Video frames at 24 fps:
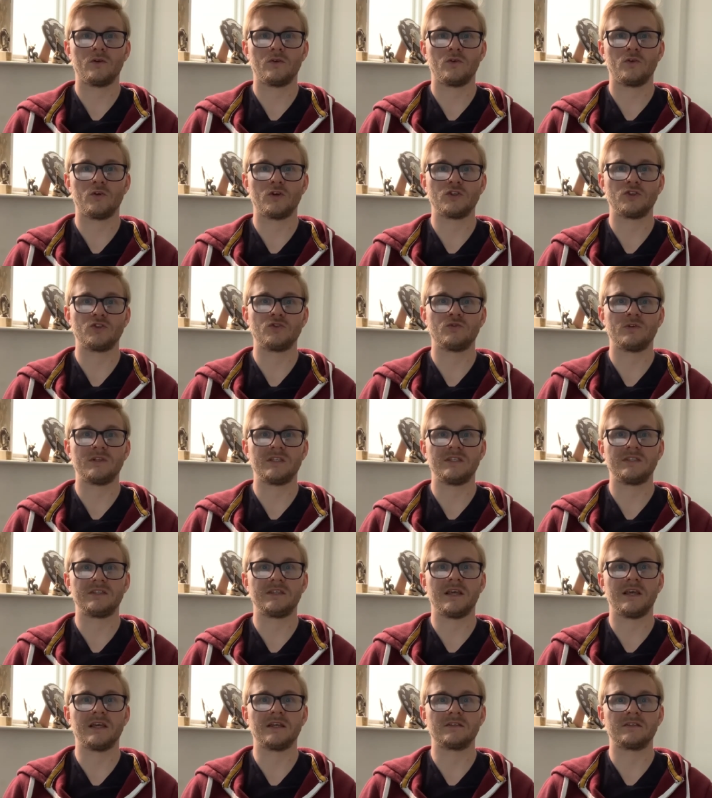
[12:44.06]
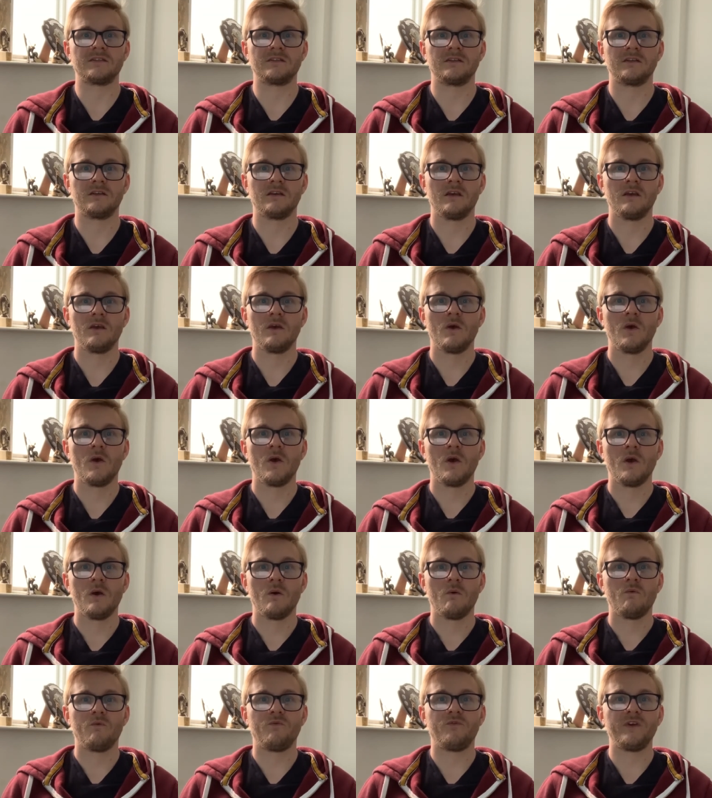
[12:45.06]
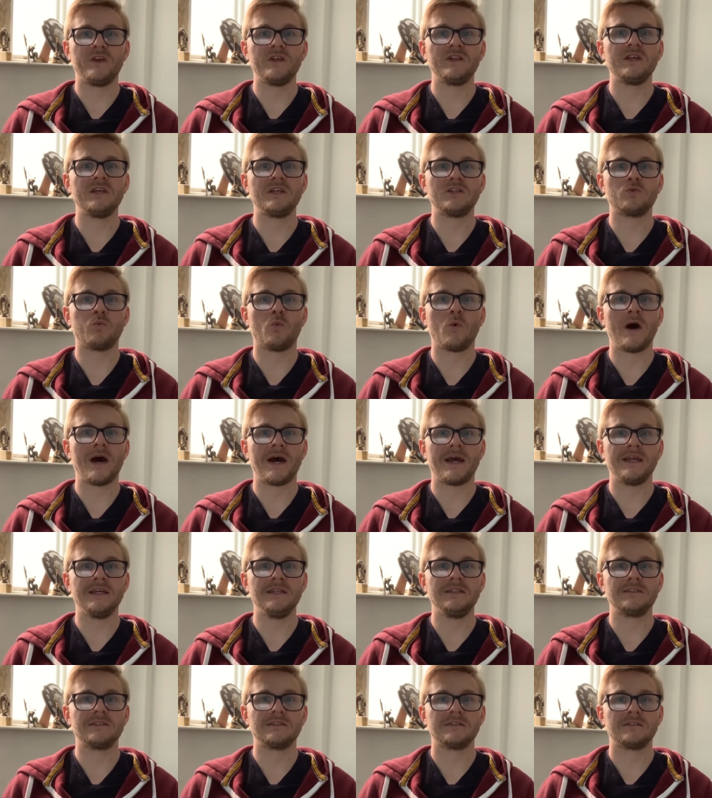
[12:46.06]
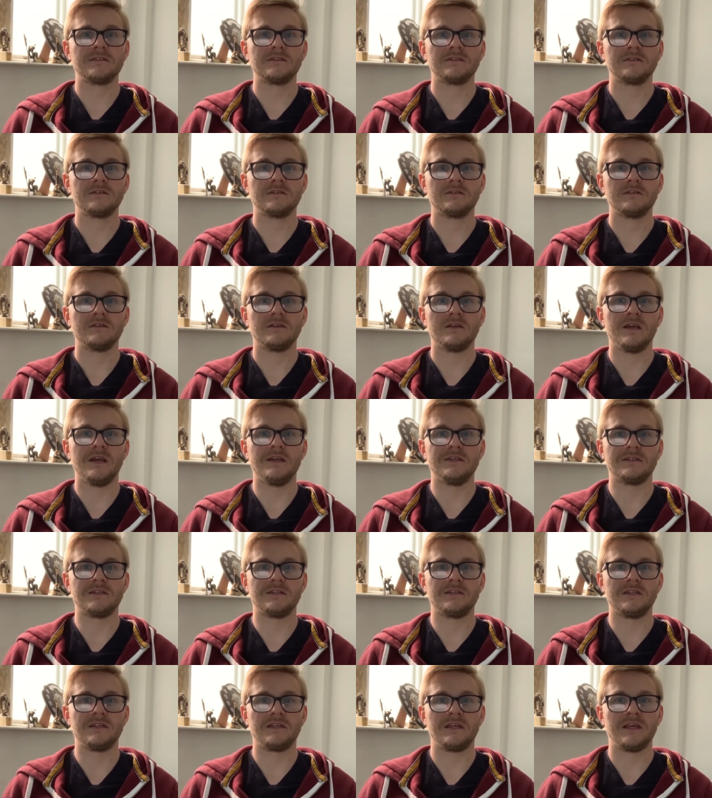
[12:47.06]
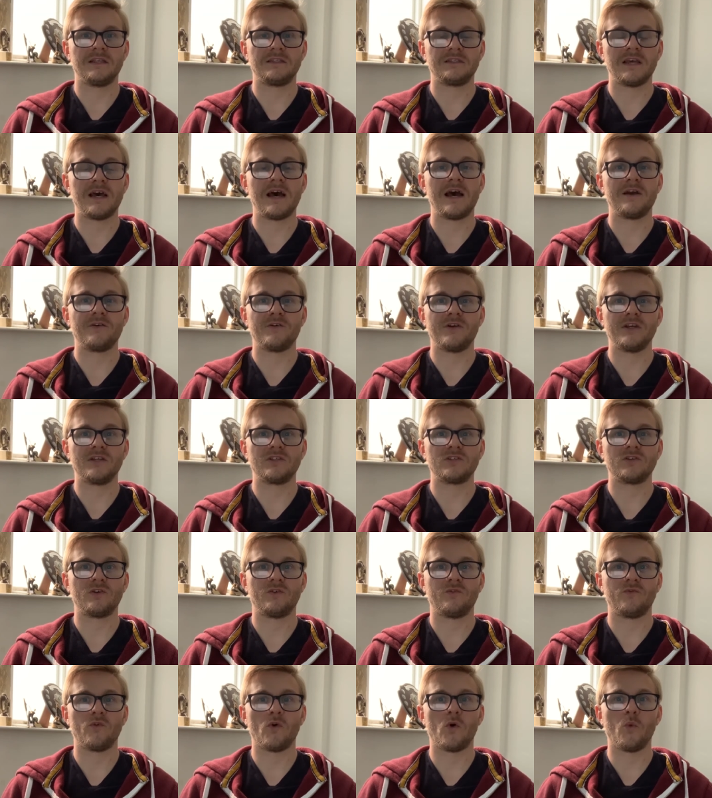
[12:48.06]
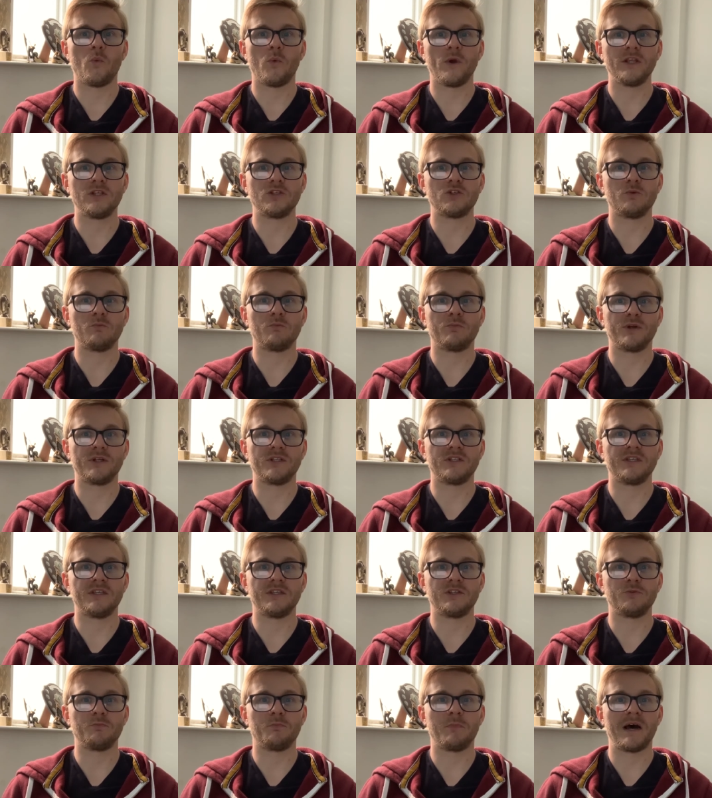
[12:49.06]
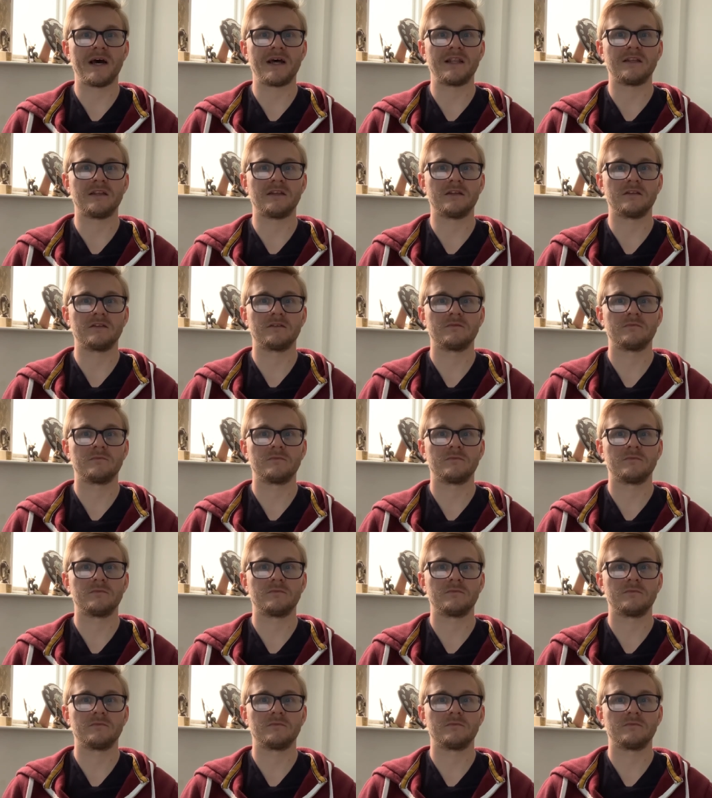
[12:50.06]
Question 26. Felix White is a guitarist for which British band?